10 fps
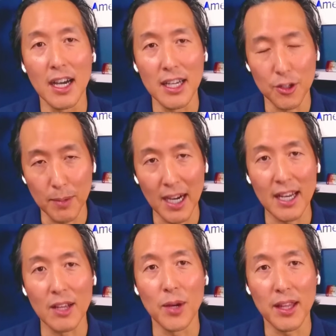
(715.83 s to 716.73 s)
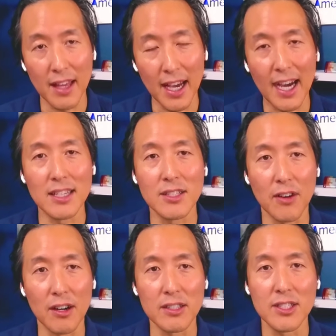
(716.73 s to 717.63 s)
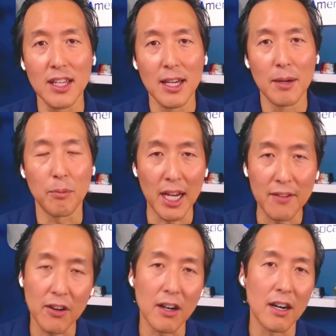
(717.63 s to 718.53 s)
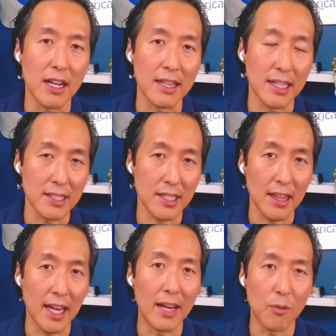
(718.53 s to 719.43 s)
in your body with that, as far as brain fog and things like that.